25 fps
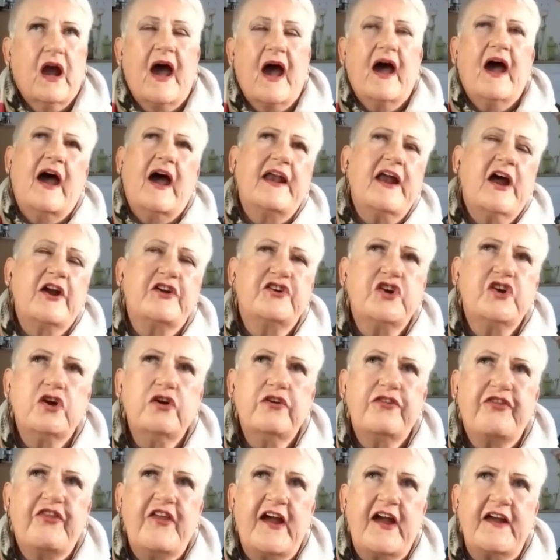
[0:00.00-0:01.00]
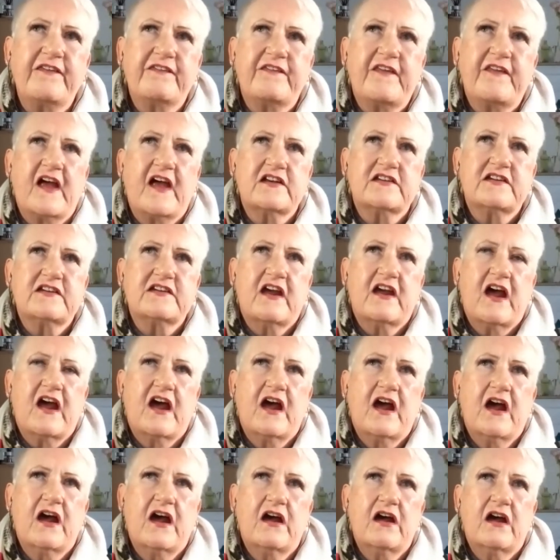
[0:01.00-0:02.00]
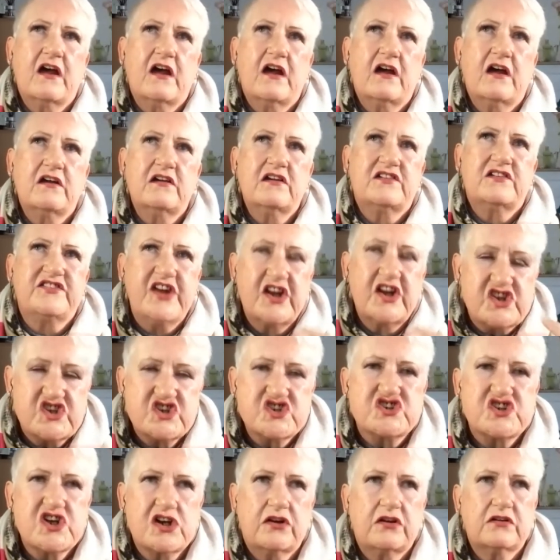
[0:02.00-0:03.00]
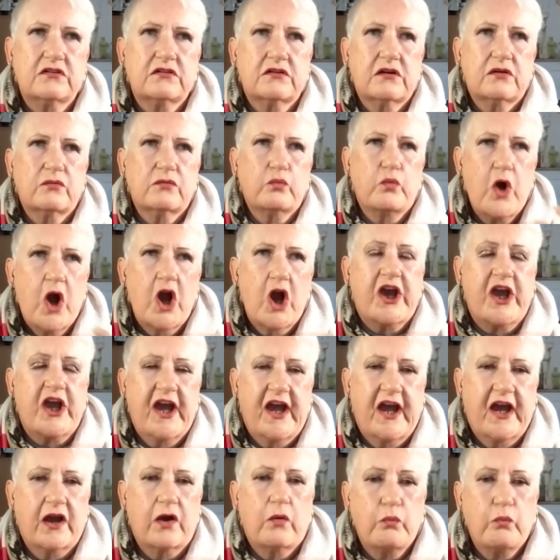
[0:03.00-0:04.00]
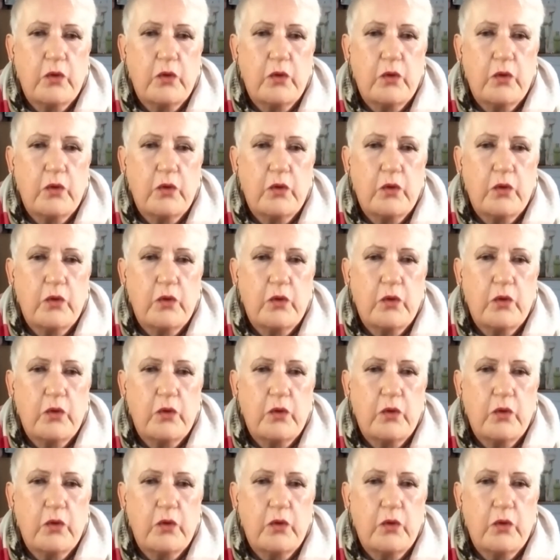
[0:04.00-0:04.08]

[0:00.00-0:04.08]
and I do think that uh, uh, digital working